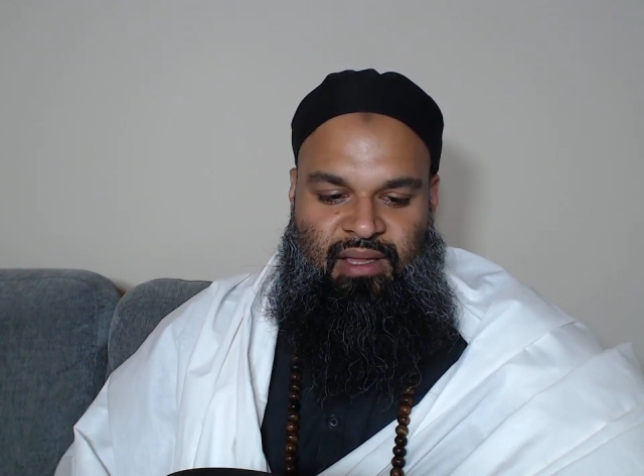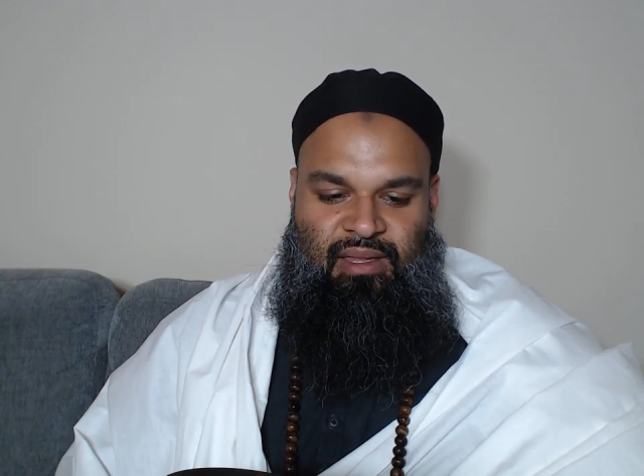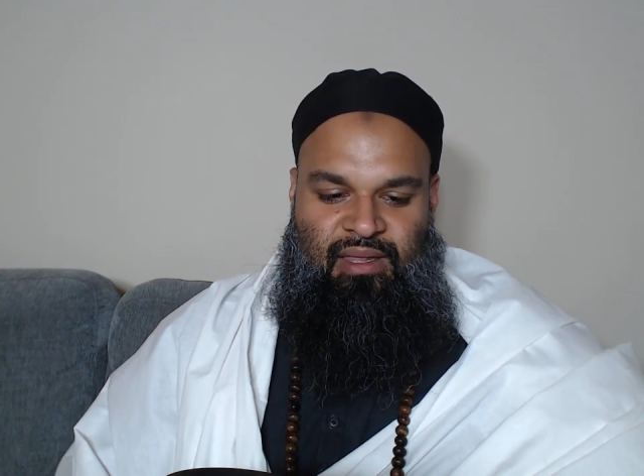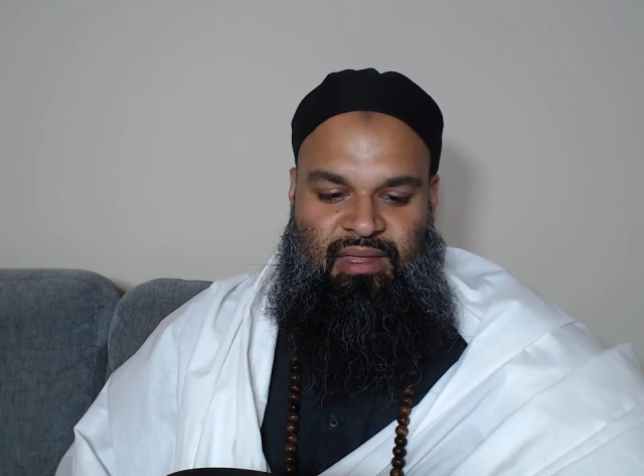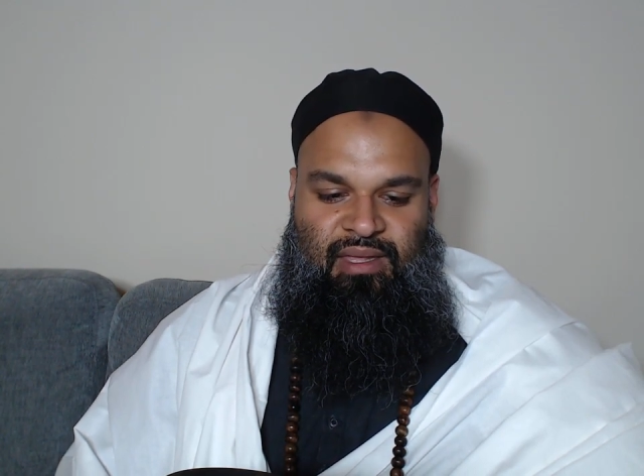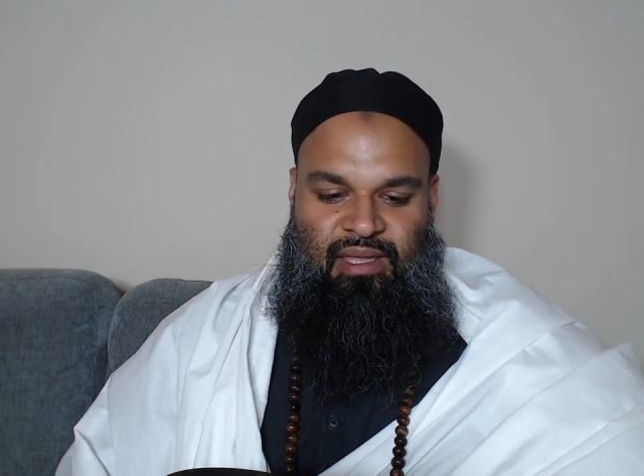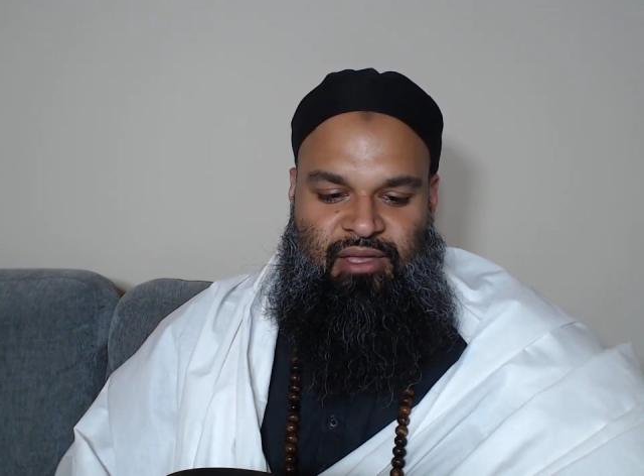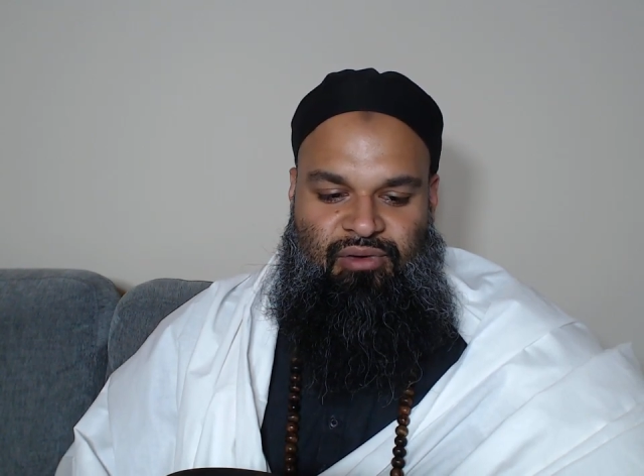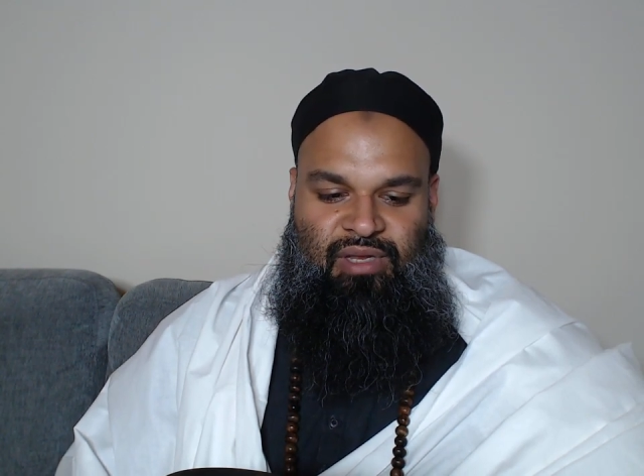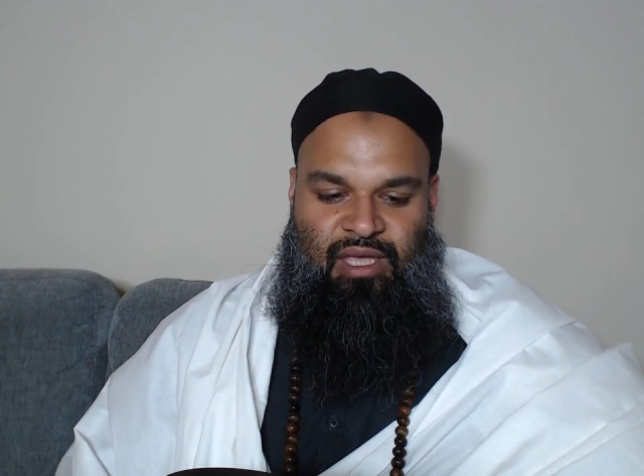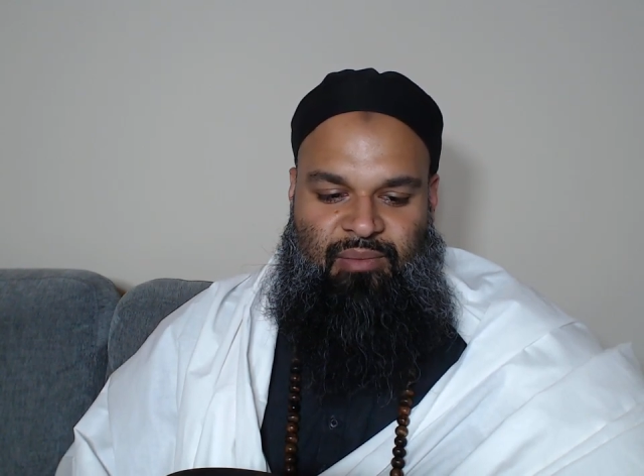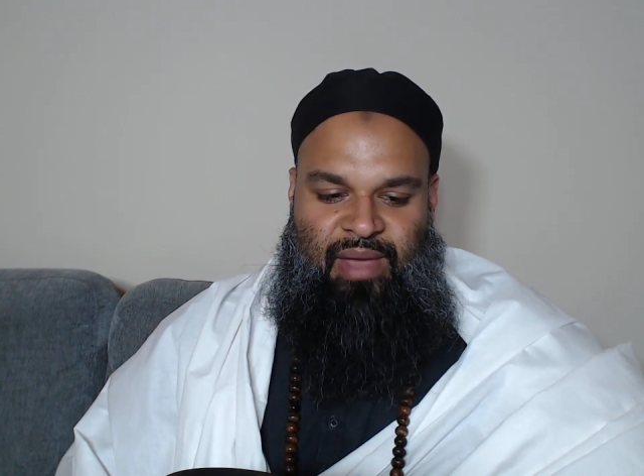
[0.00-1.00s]
The thing that you
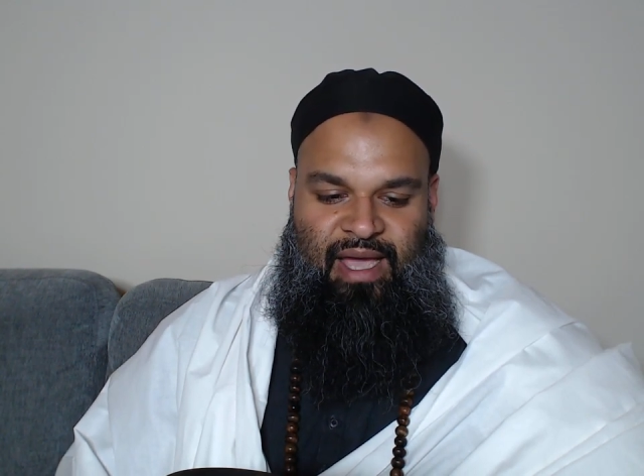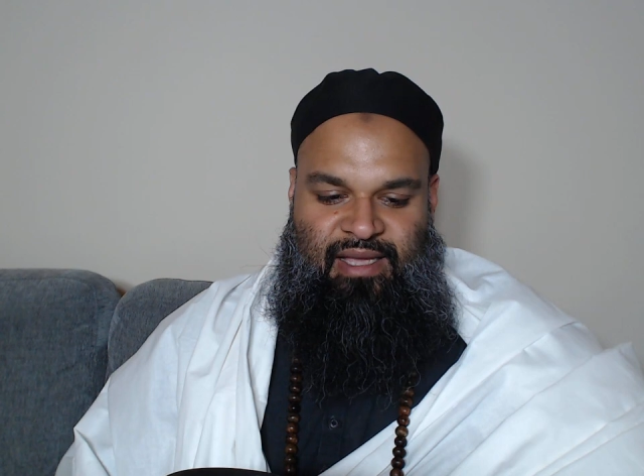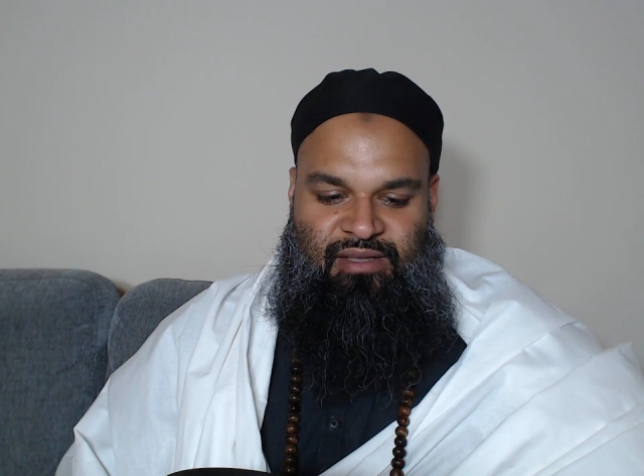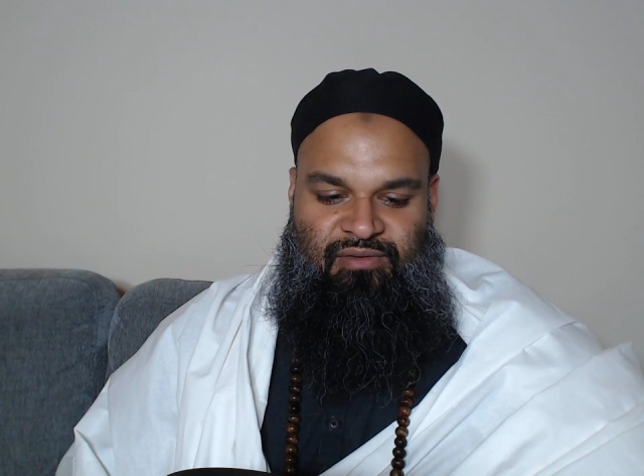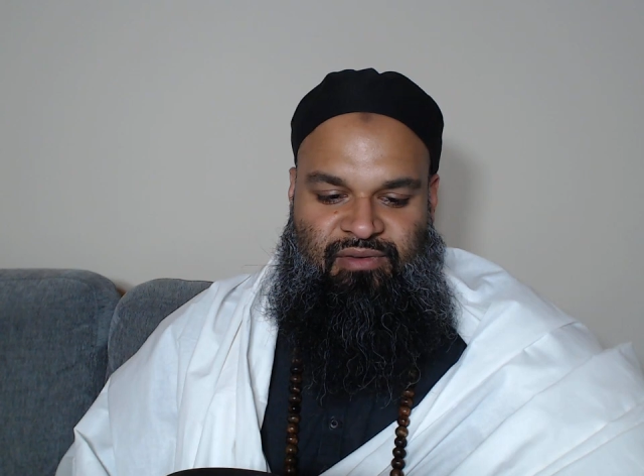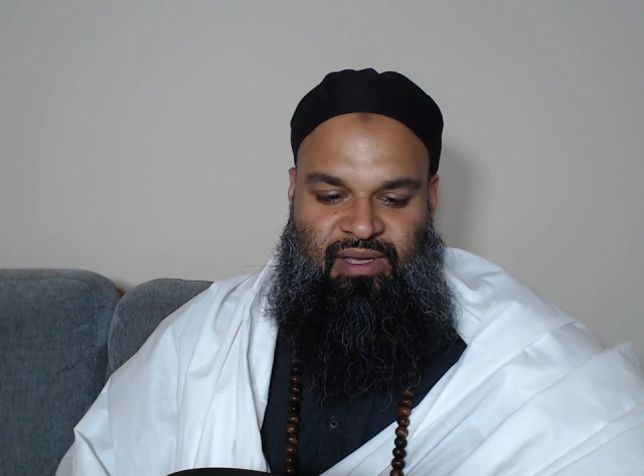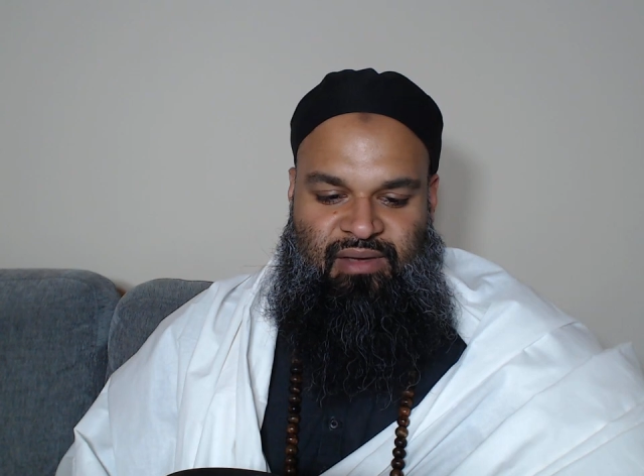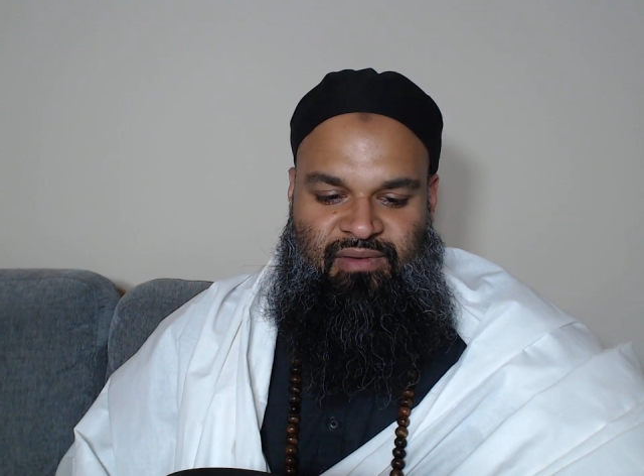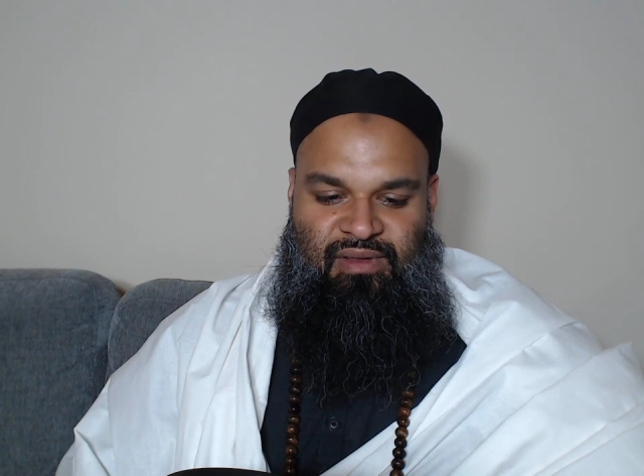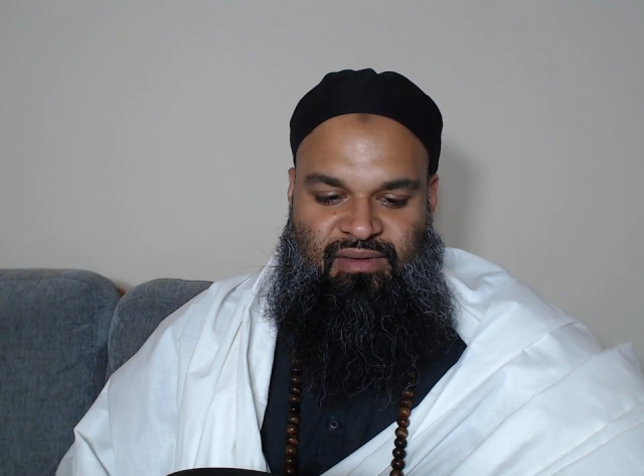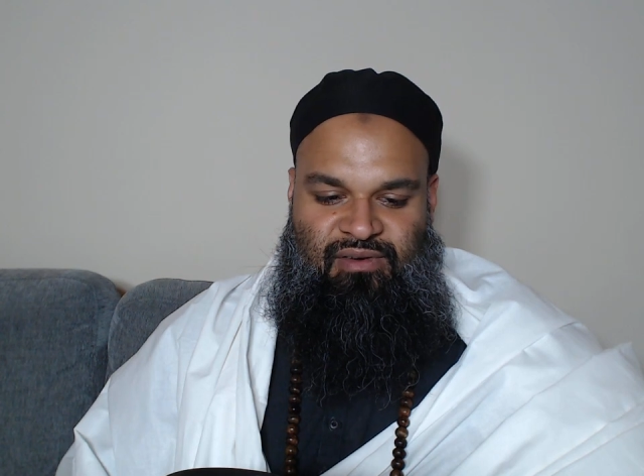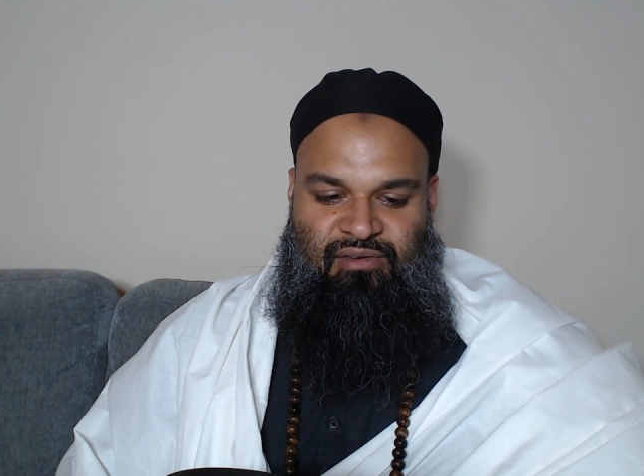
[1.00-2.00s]
take back is forgiveness